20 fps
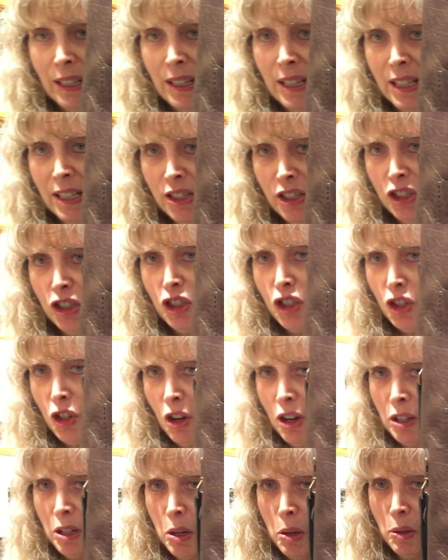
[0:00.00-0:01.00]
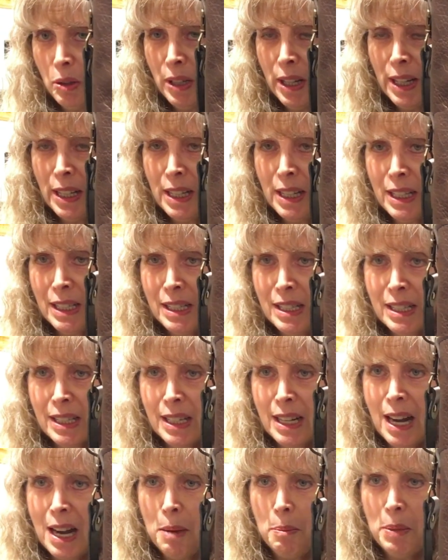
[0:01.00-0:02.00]
This is charcoal, and it's a
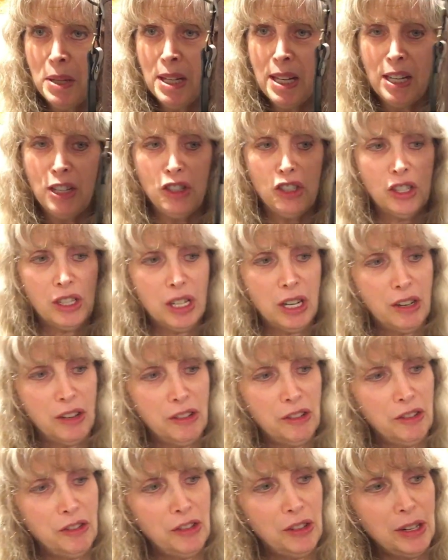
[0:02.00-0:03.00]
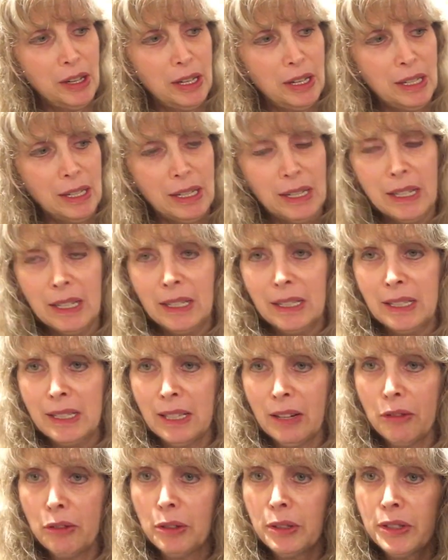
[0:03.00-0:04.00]
combination of
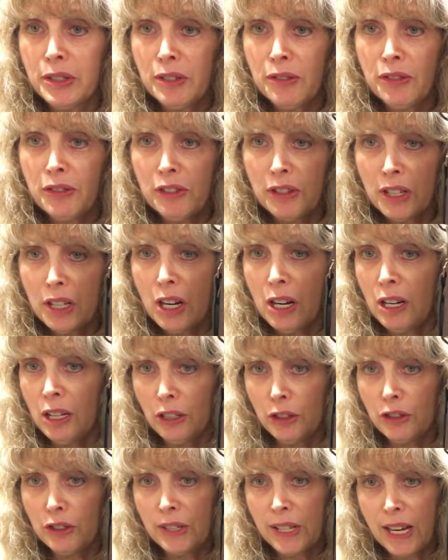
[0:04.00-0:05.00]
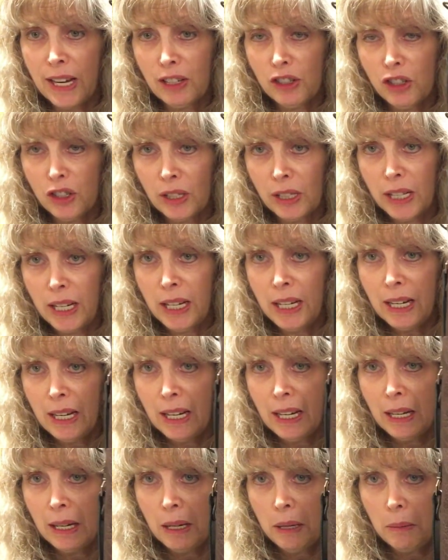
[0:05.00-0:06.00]
several different colors actually,
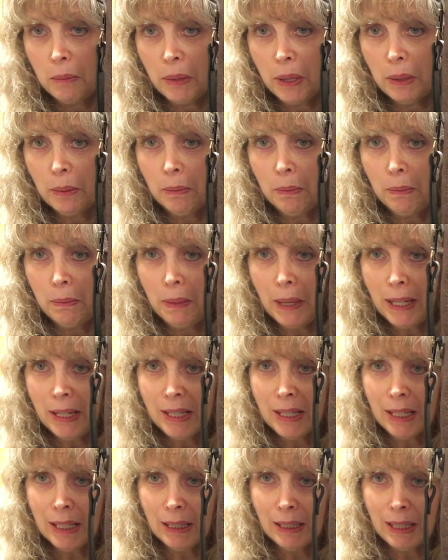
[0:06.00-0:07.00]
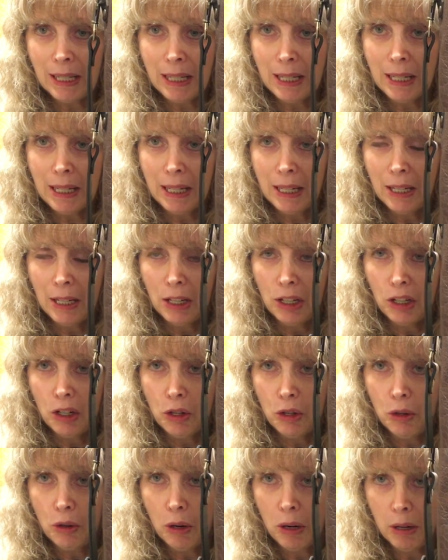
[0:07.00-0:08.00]
but basically
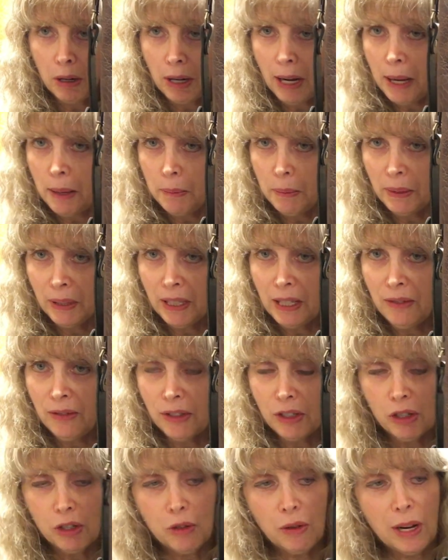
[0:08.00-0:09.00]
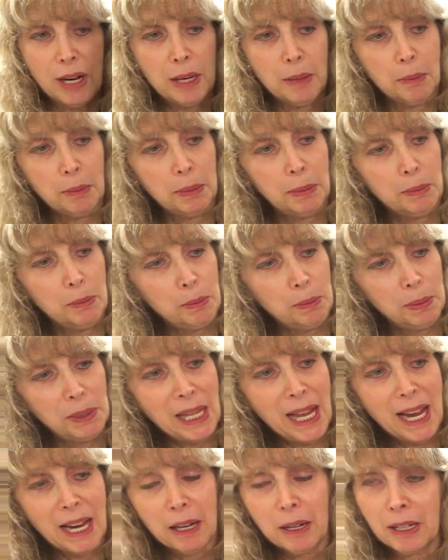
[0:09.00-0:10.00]
uh, I believe it's gray and
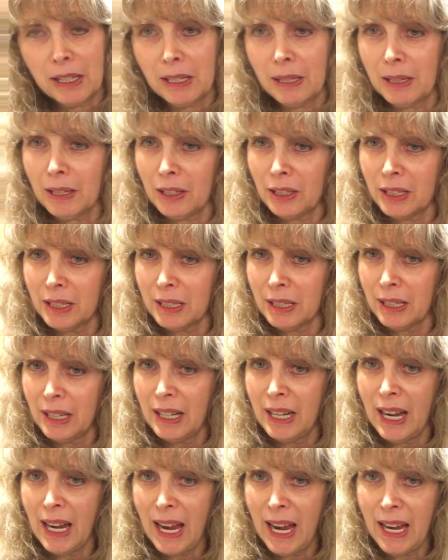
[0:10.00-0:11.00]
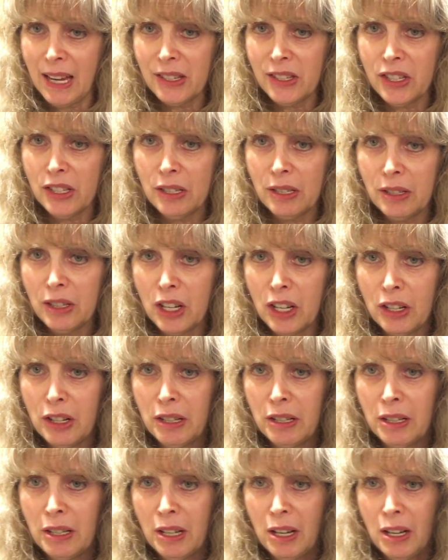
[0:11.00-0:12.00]
black, and it has a,
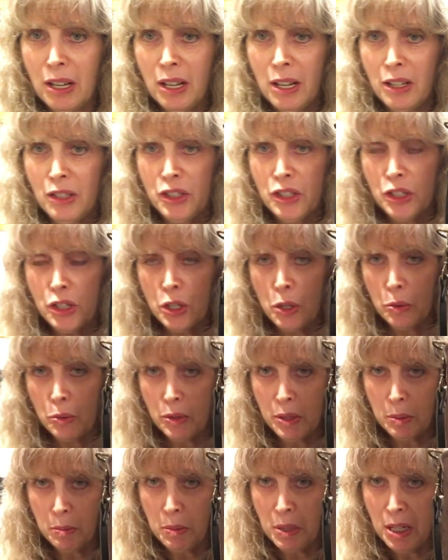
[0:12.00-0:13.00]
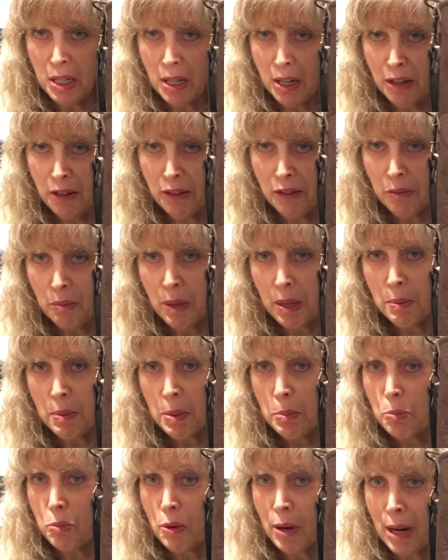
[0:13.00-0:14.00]
a undertone to me of maybe
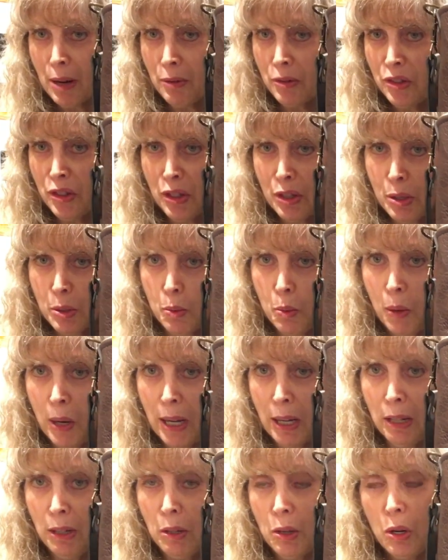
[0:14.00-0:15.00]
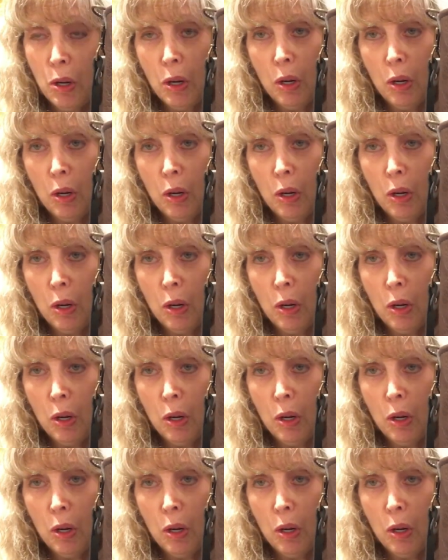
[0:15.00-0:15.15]
browns as well,